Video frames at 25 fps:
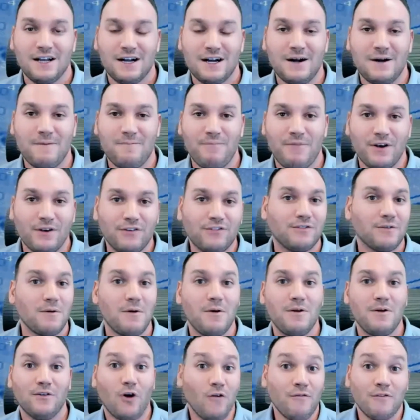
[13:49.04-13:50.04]
there's
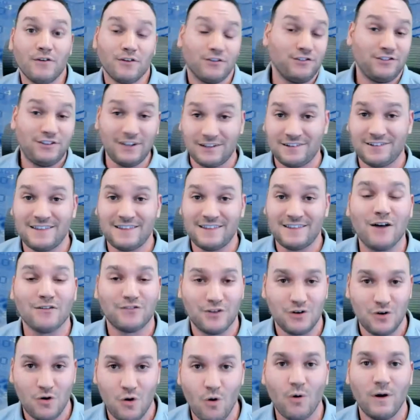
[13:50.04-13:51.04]
over
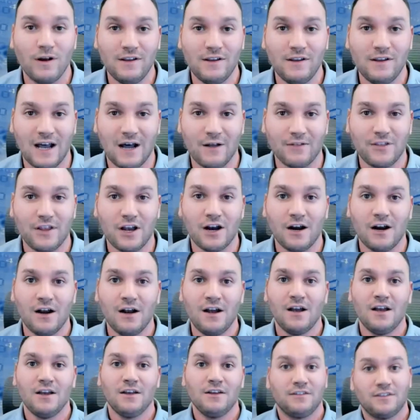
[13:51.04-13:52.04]
6,000 coins out there.
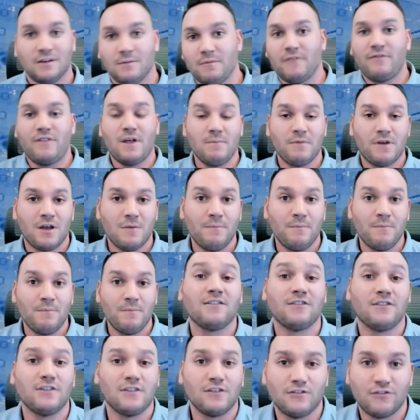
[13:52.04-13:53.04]
Some of them can be
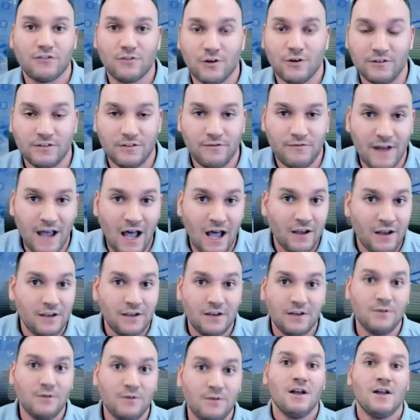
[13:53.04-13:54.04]
considered stores of
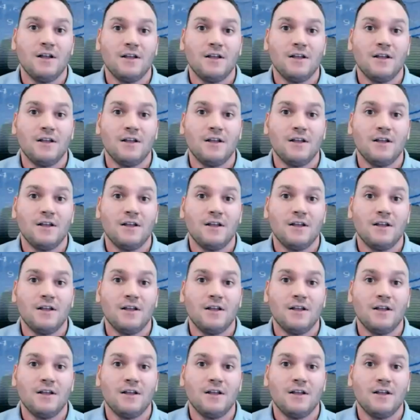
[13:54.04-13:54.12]
value.